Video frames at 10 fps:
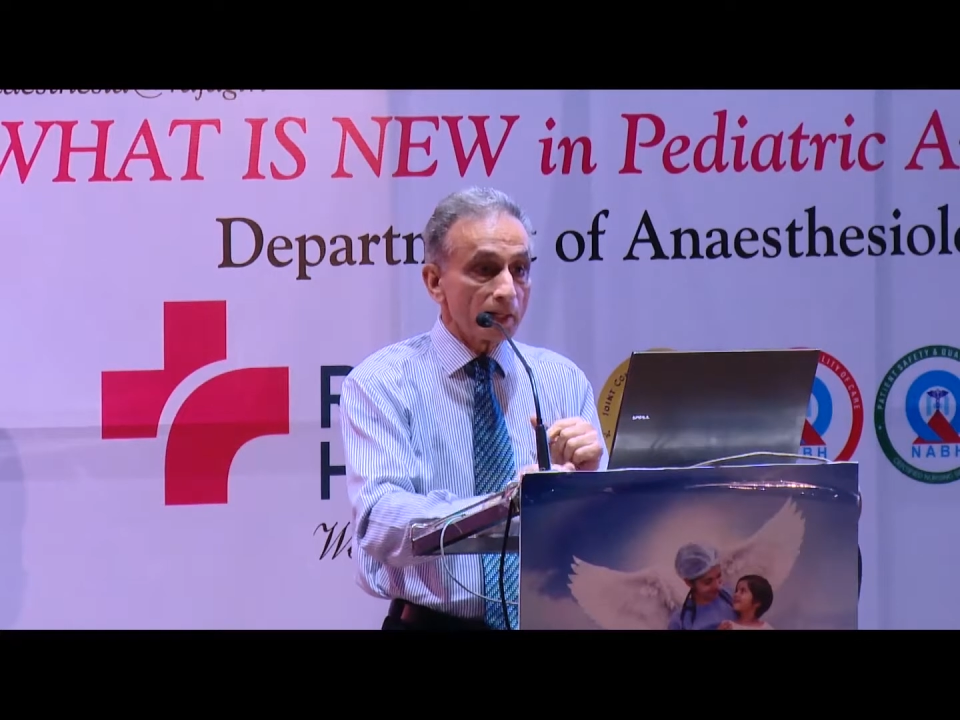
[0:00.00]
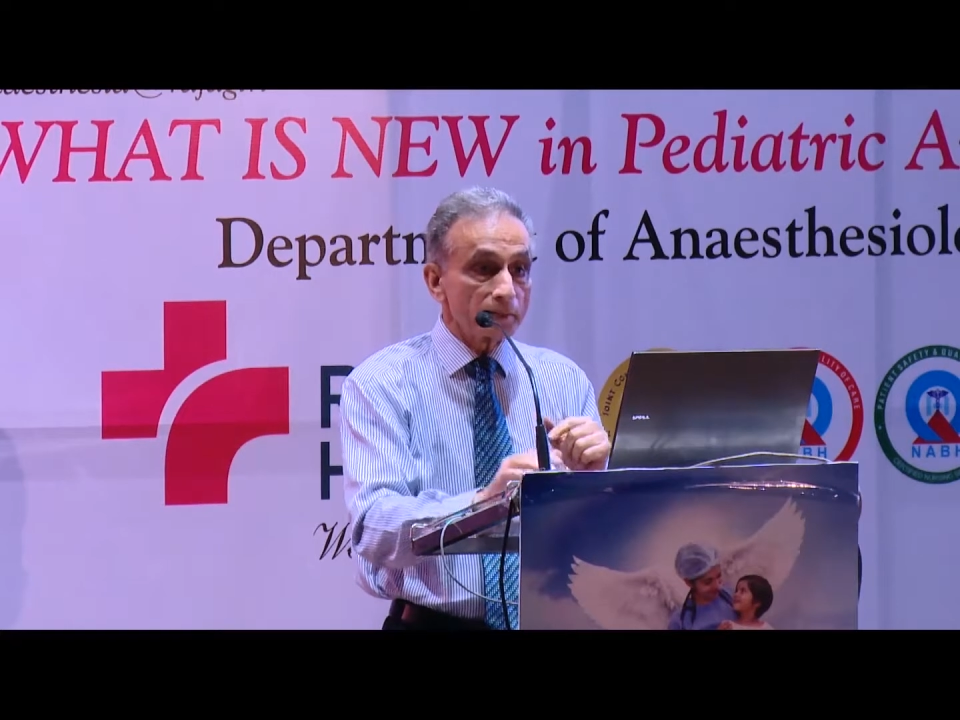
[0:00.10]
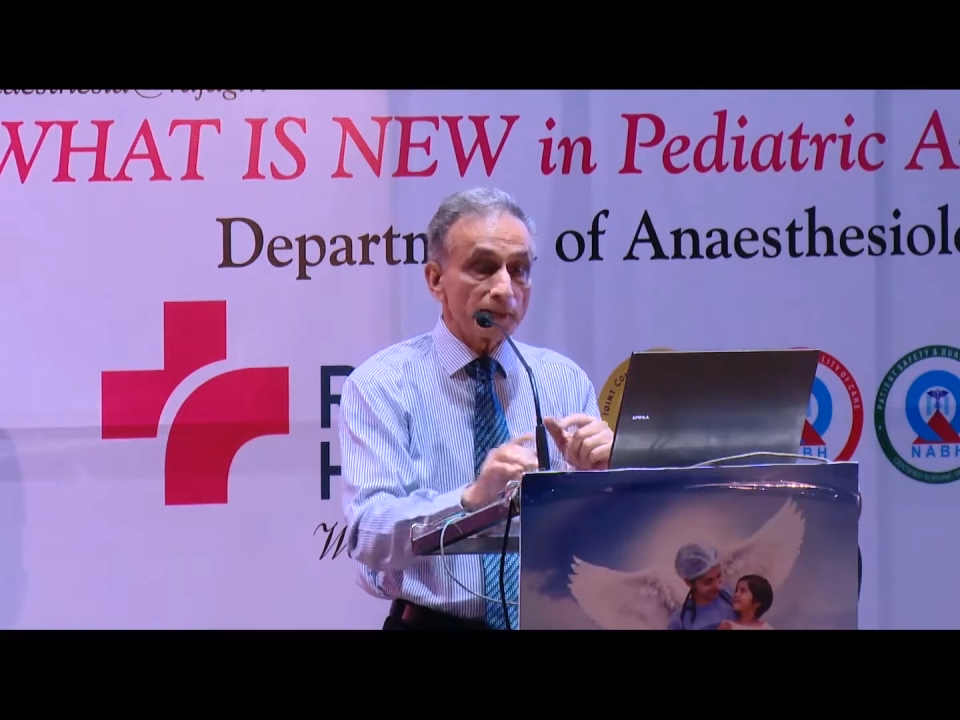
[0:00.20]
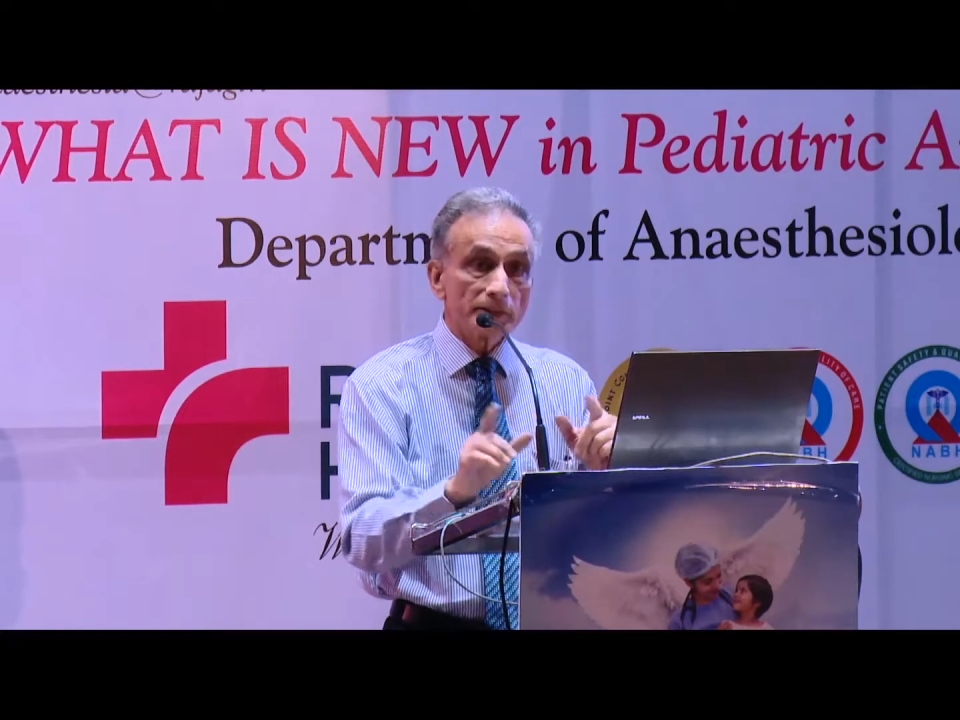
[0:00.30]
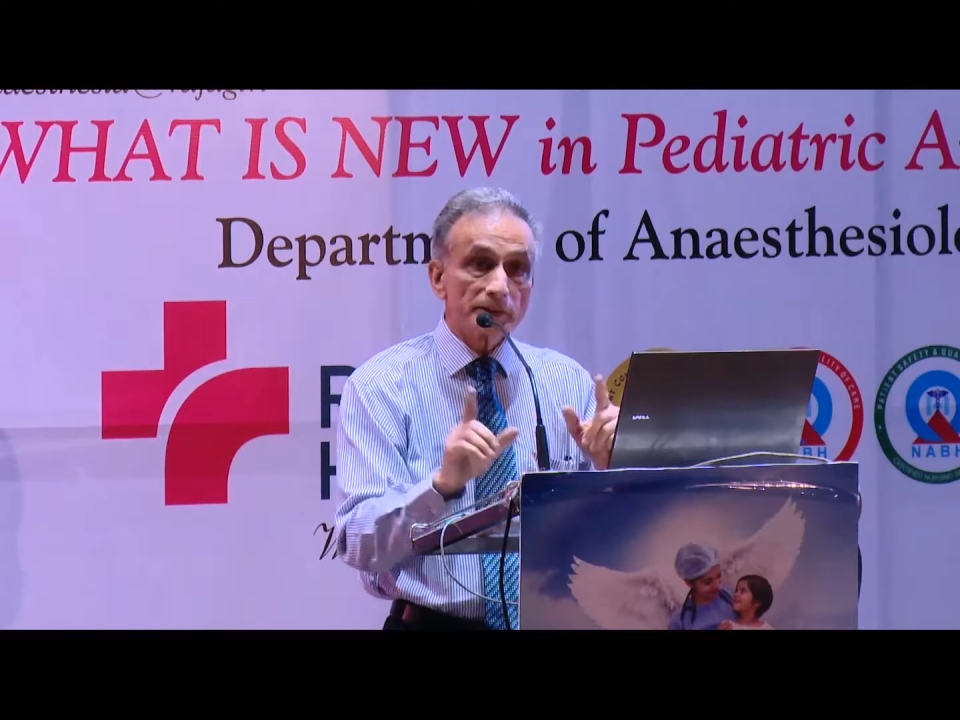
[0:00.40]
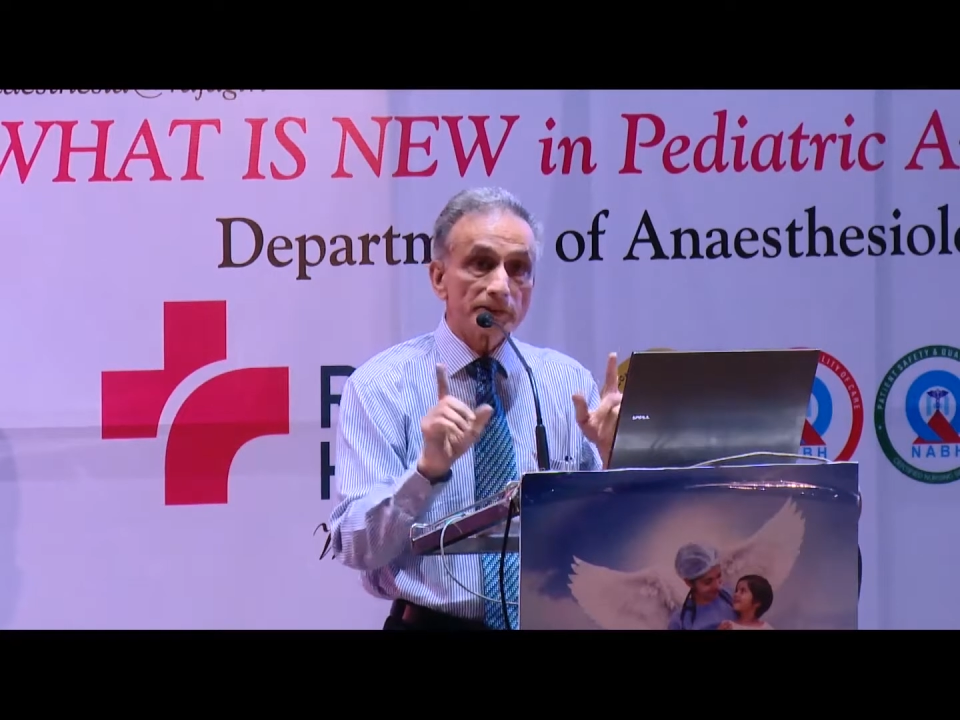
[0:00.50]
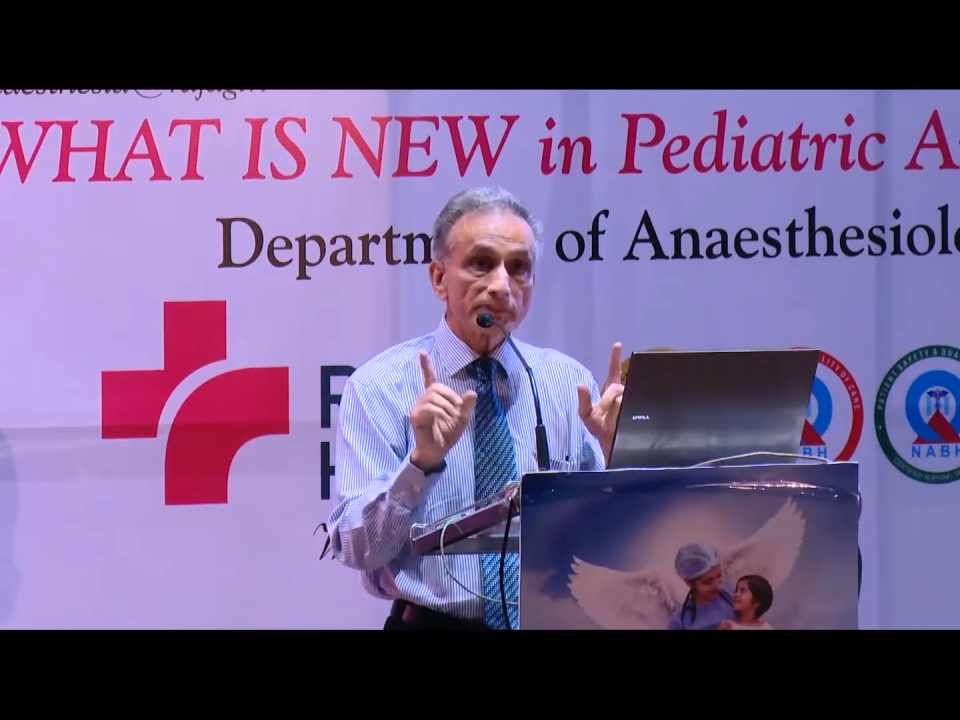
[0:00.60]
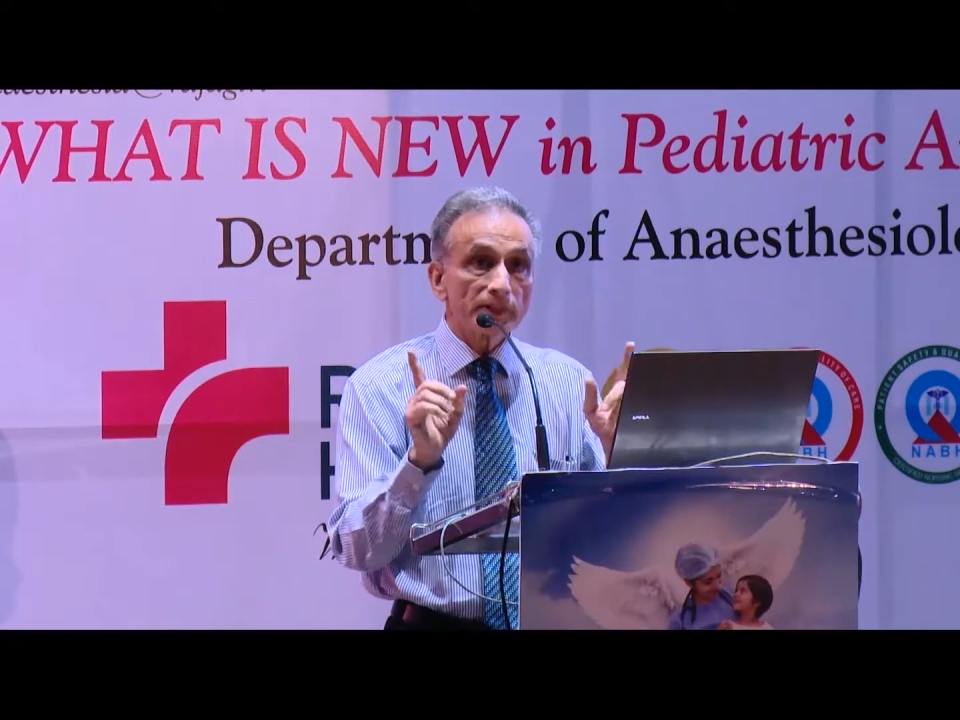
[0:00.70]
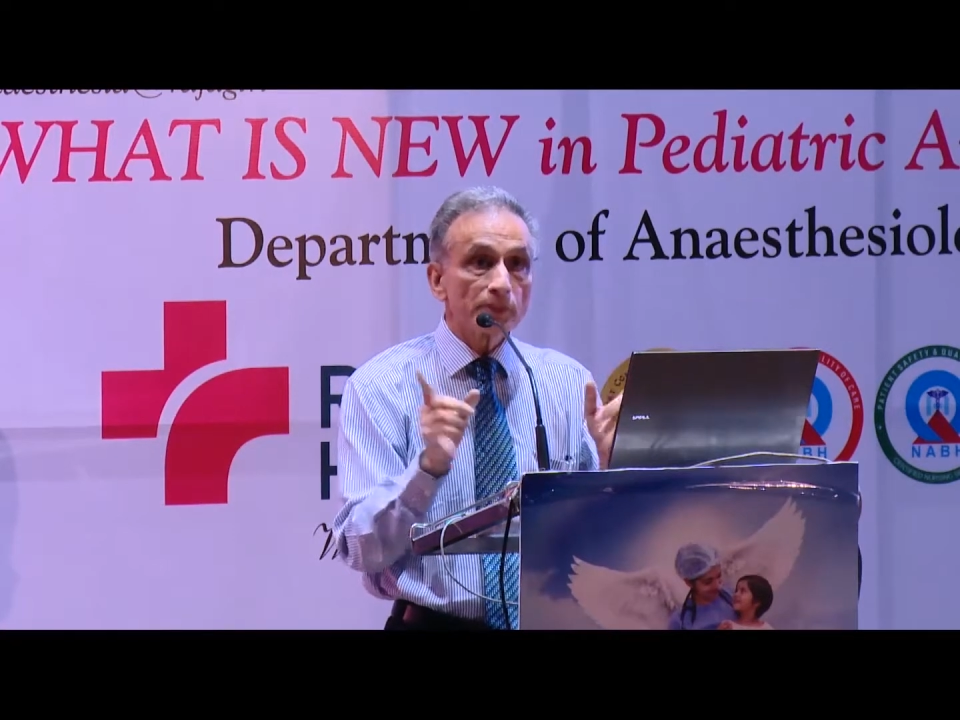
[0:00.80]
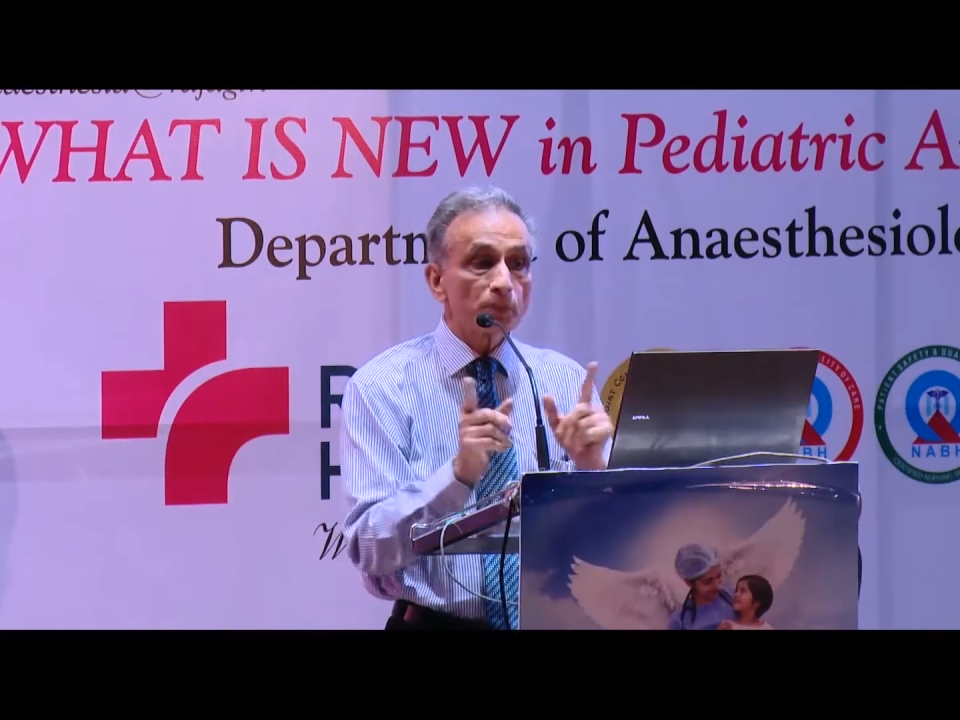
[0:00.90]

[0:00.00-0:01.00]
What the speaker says: Then this is a very